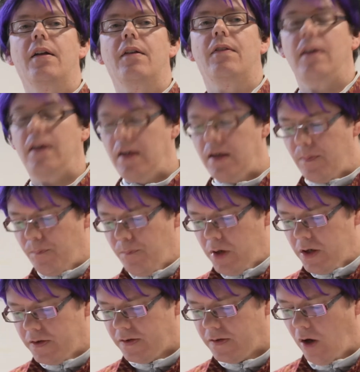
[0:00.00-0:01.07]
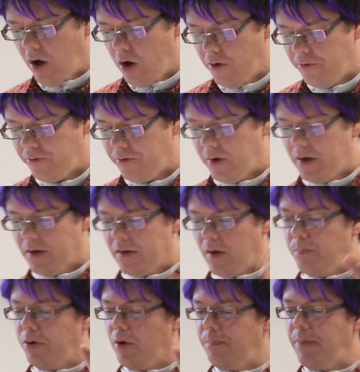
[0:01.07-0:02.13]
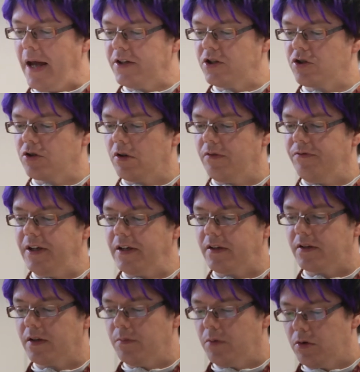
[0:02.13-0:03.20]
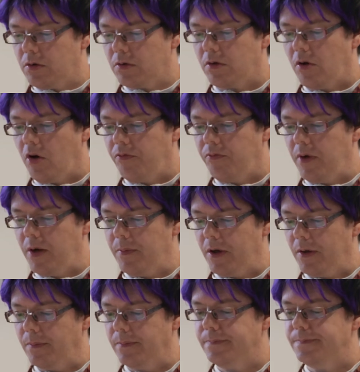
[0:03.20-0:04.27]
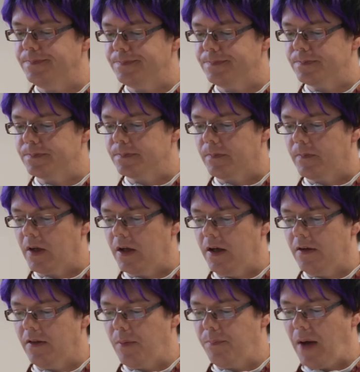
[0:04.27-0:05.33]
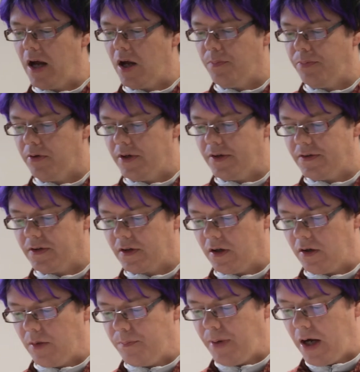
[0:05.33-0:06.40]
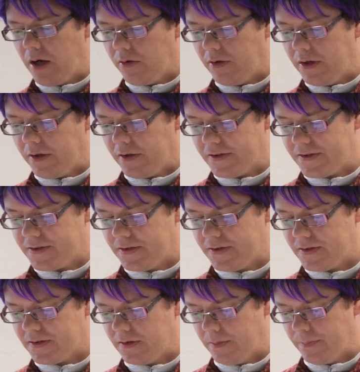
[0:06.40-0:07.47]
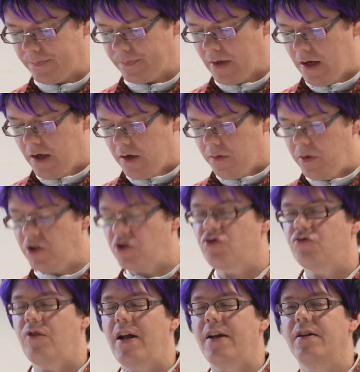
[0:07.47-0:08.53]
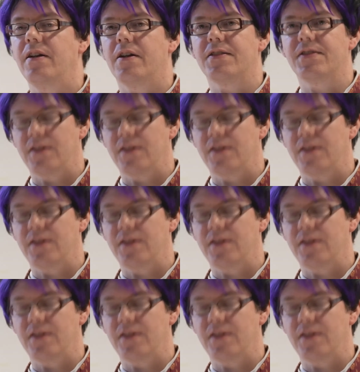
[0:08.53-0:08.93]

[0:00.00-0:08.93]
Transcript: the myth of the perpetual victimhood of women in the biopolitical and biolegal system, which renders